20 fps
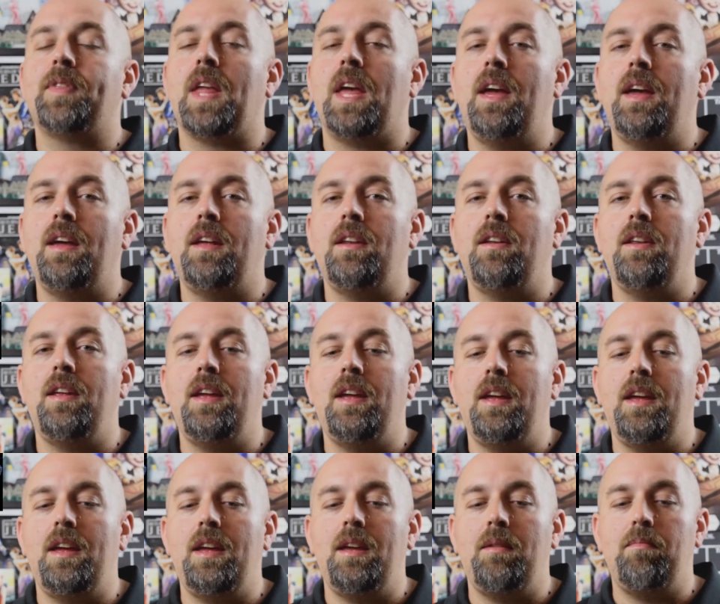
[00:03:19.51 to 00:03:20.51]
And
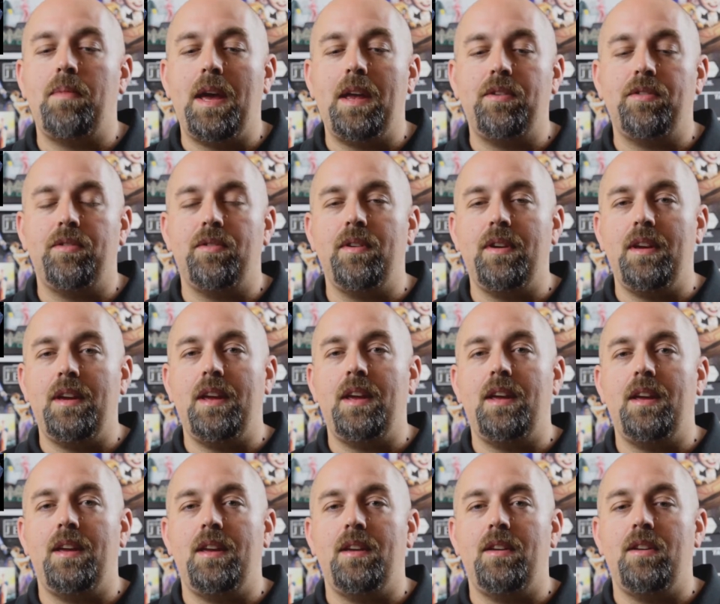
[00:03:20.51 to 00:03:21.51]
he
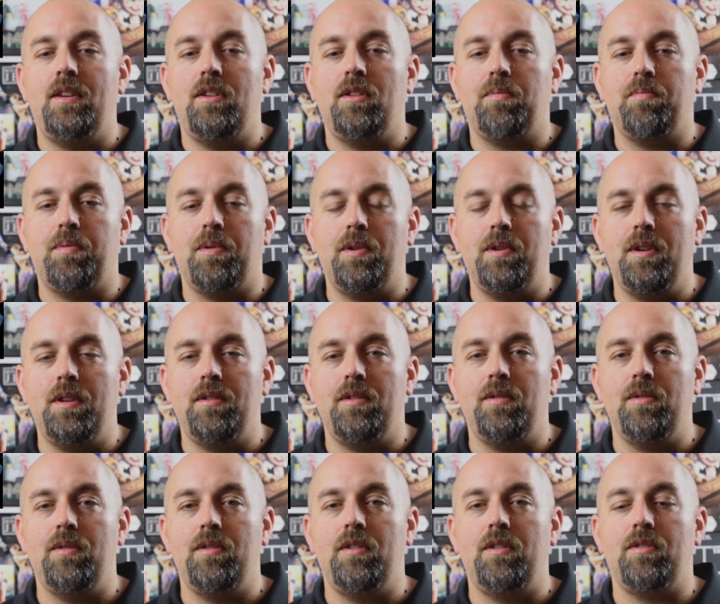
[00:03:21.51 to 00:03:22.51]
basically is put
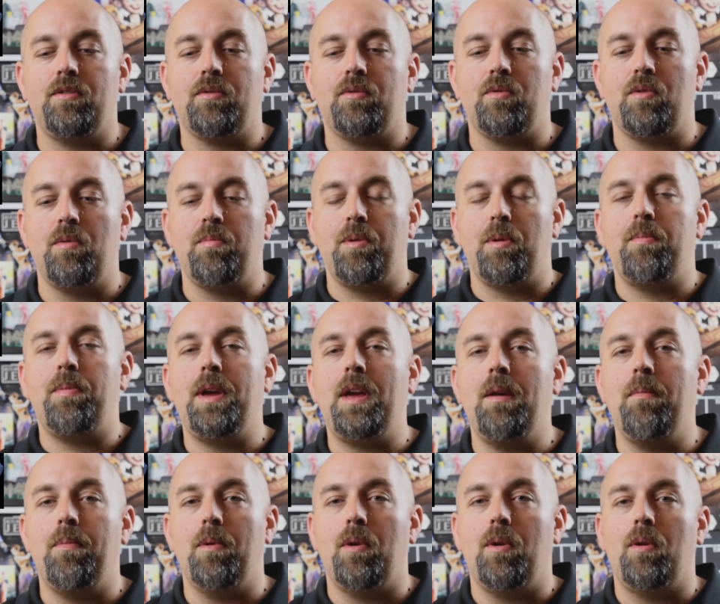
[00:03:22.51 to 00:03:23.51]
into this group of
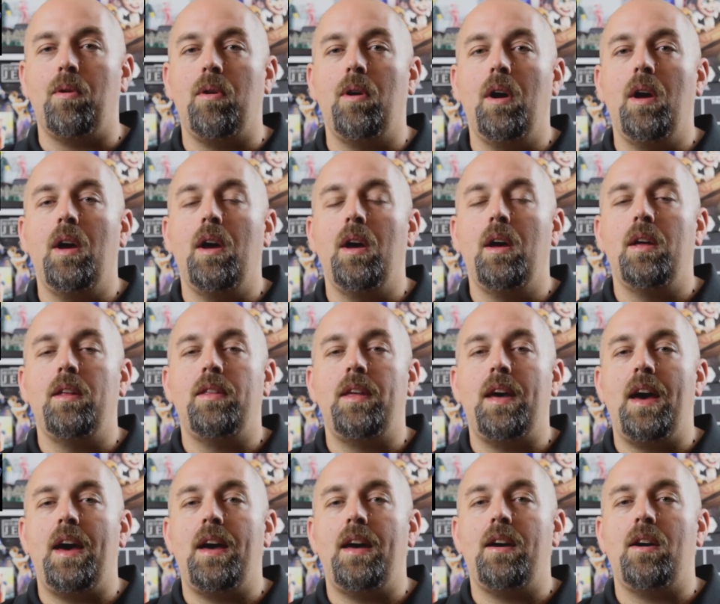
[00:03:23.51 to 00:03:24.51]
people
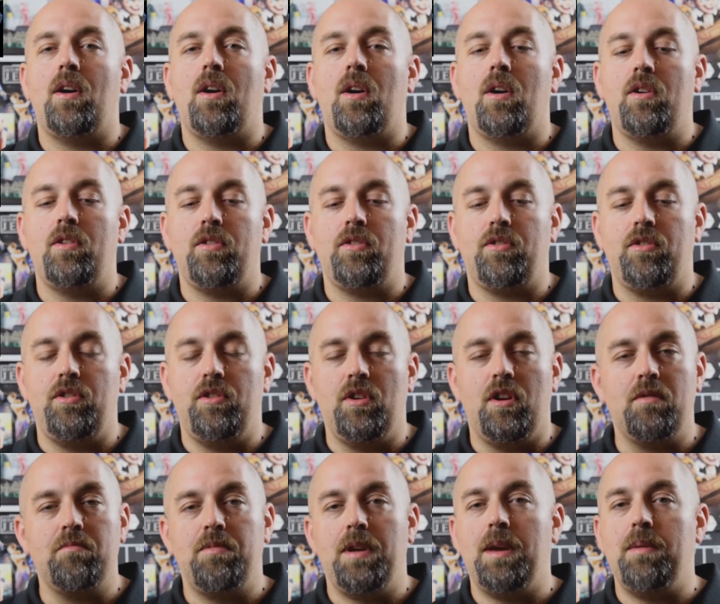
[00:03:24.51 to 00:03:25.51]
that are just
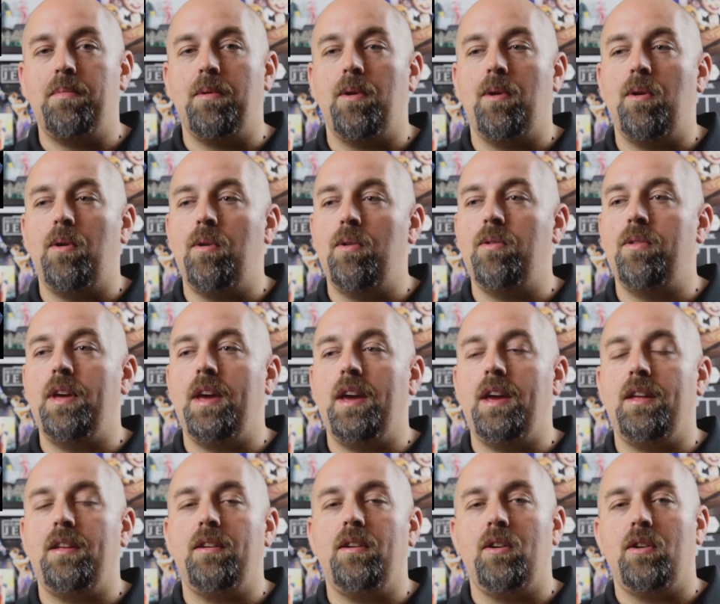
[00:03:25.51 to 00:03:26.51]
young people.
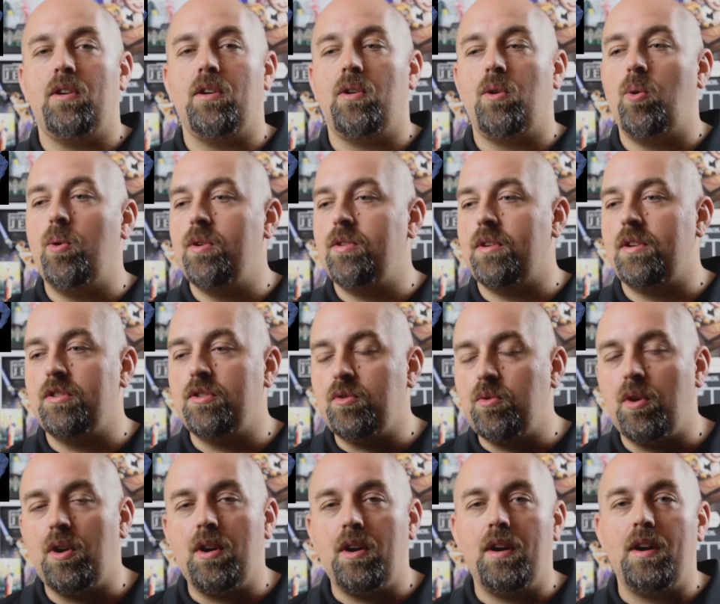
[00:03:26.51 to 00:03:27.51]
They are always on
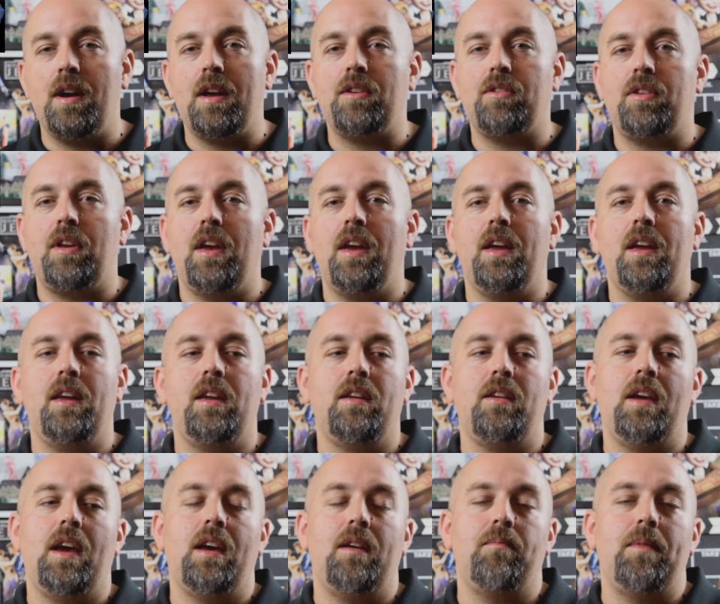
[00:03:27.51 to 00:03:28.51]
drugs.
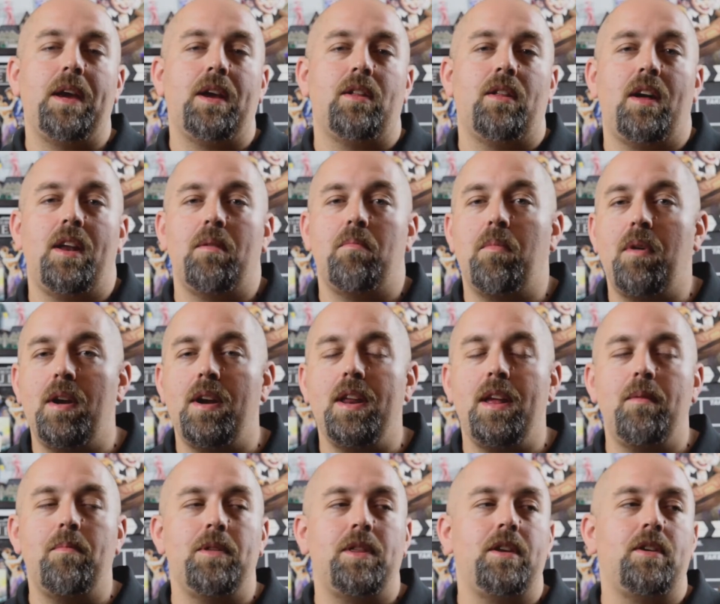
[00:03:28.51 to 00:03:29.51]
They make a lot of
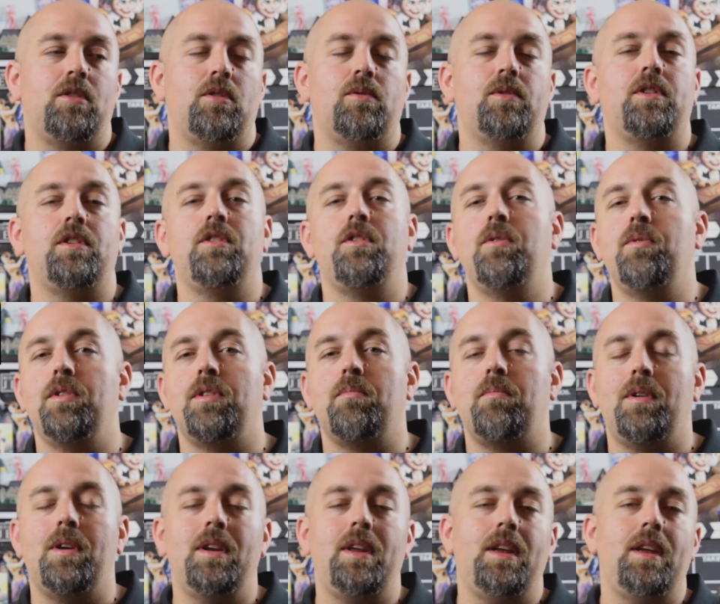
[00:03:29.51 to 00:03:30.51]
money, but they don't know what to do with the
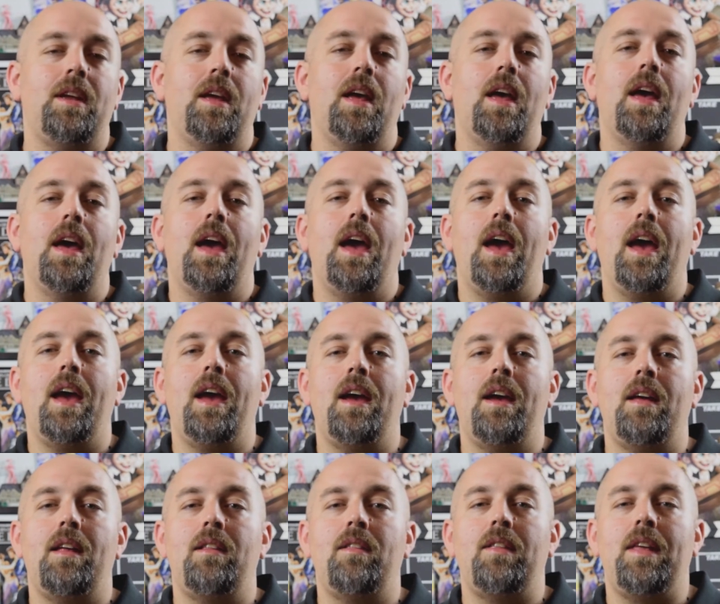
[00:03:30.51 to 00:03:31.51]
money.
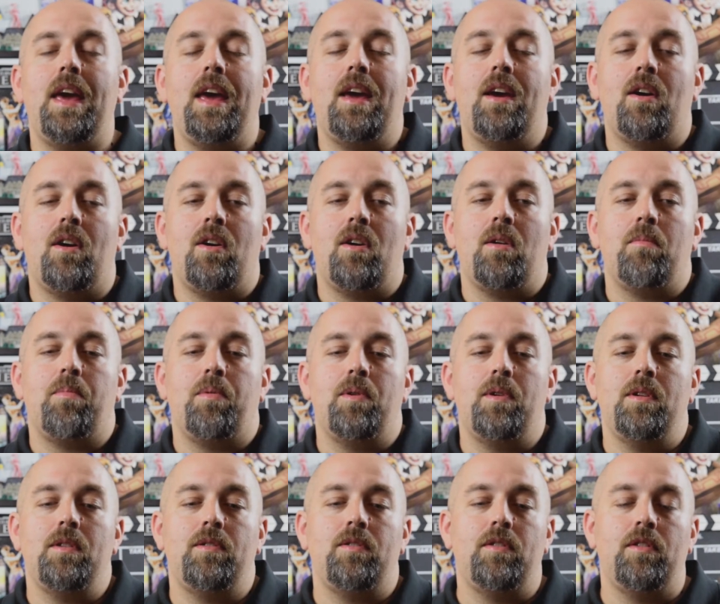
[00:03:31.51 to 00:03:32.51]
And they are
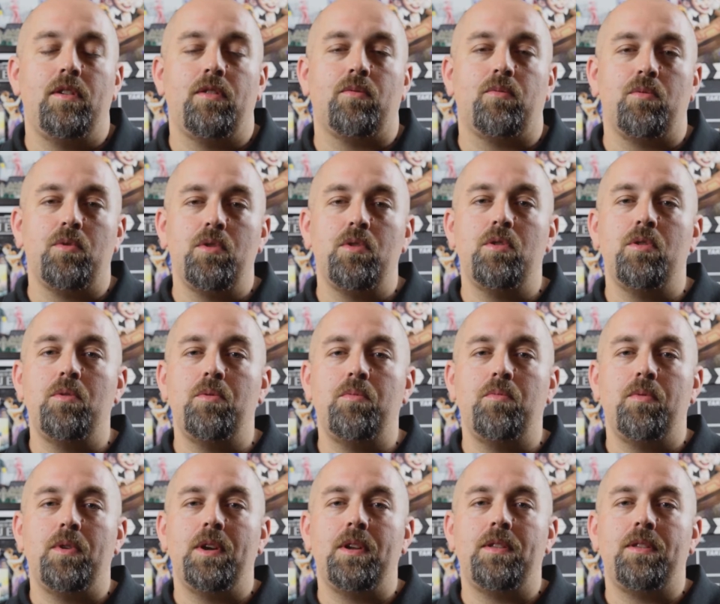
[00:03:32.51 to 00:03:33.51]
put into this
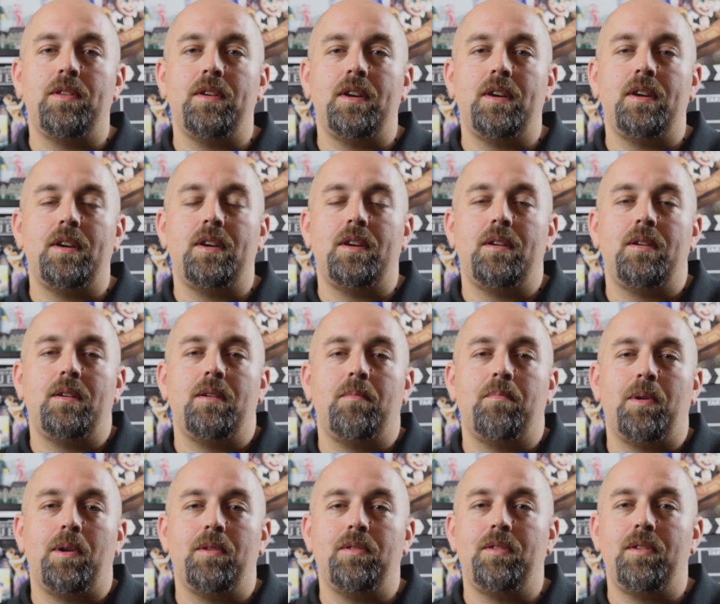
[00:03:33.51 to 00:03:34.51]
room with uh, a
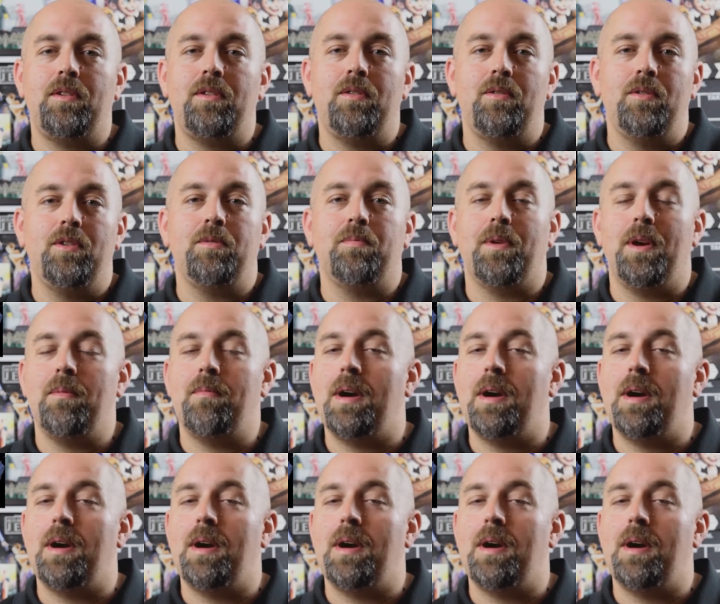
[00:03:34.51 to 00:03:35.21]
person who is played